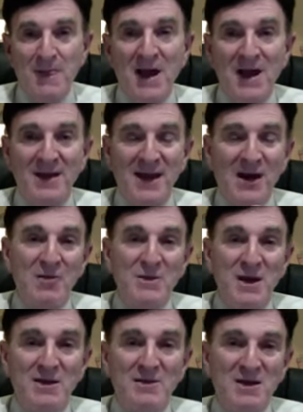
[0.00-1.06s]
And that would
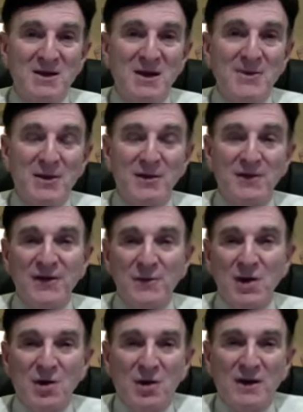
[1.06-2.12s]
be the typical, we
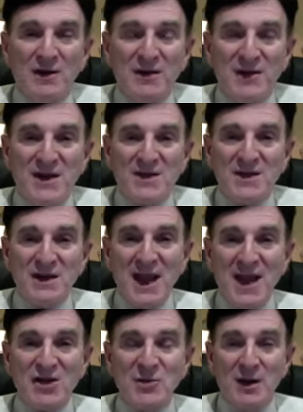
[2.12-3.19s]
call it a fixed
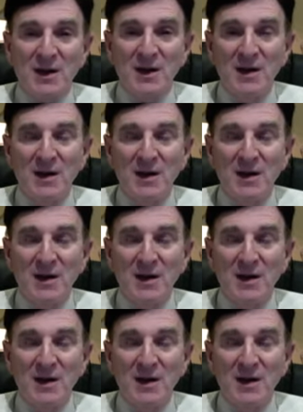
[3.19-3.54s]
detachable,